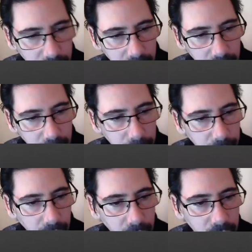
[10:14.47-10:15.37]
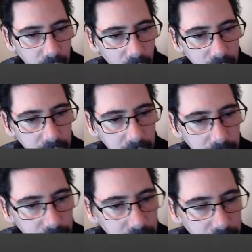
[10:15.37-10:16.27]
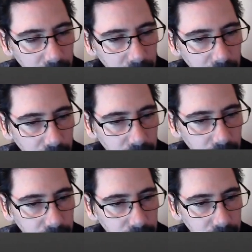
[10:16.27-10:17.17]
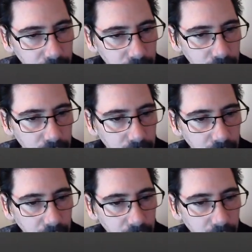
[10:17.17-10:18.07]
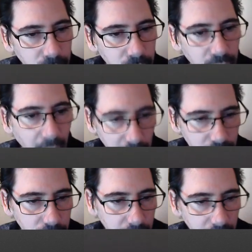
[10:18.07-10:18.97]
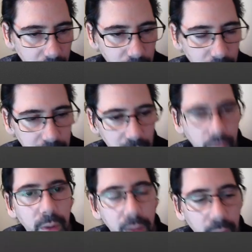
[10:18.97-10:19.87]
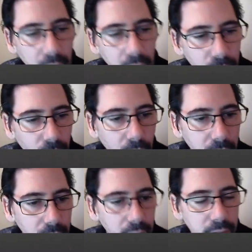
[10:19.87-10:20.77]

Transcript: a, I wouldn't normally use a move and a rename. I would separate them out. Why?